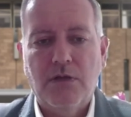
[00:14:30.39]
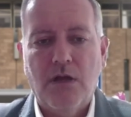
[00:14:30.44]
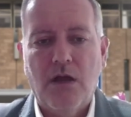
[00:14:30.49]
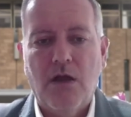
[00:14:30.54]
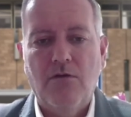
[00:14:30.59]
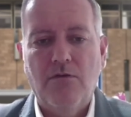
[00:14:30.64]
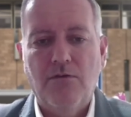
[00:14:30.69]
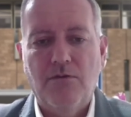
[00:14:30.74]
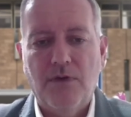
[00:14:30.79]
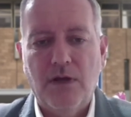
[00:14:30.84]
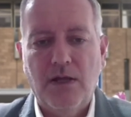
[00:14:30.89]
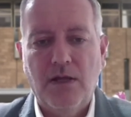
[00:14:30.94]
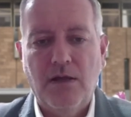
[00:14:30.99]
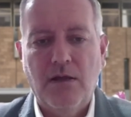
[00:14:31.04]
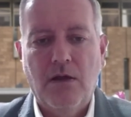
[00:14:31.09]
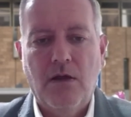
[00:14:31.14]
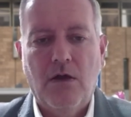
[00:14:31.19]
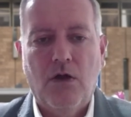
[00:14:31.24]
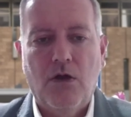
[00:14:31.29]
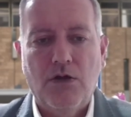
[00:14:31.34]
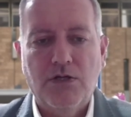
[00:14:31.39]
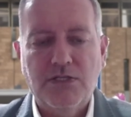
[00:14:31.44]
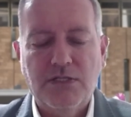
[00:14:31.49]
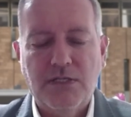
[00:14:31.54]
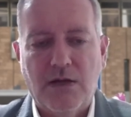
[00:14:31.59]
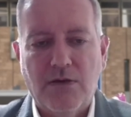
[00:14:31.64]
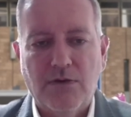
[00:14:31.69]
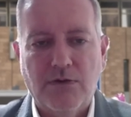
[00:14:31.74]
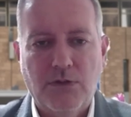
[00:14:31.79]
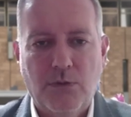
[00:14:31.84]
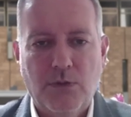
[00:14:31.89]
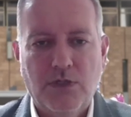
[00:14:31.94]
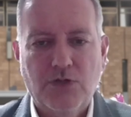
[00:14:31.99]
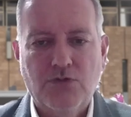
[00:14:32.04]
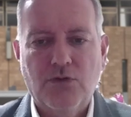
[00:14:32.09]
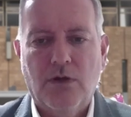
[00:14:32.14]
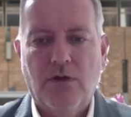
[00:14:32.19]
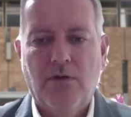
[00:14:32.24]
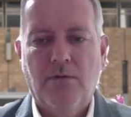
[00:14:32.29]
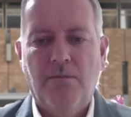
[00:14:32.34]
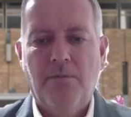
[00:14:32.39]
overly hostile to Israel,